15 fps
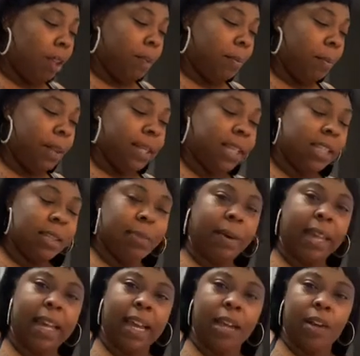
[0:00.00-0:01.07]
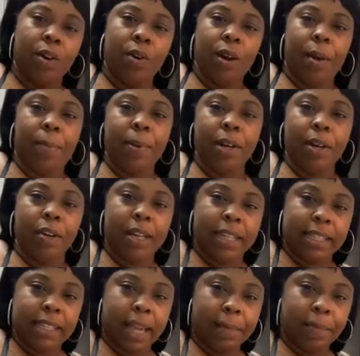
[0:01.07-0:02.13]
But this is the plate I put it on
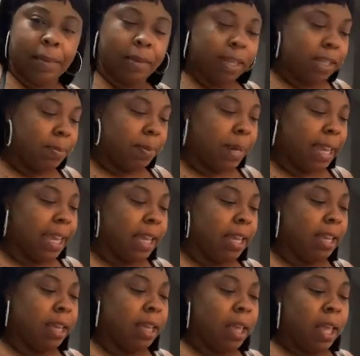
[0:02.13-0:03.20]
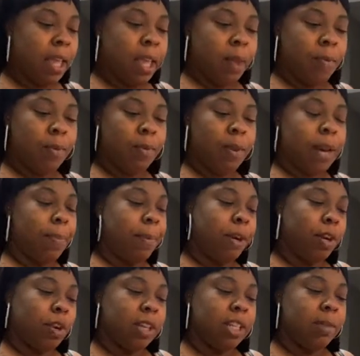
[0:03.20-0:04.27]
this plate. But when I put
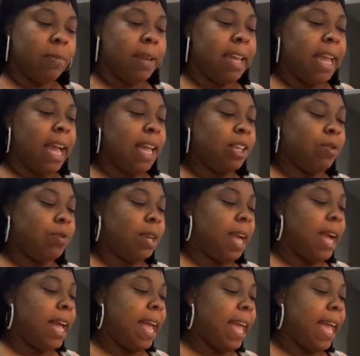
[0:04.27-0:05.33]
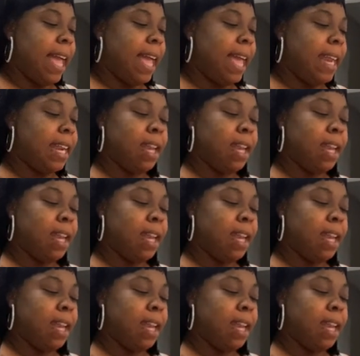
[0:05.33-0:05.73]
it on this plate, I do not add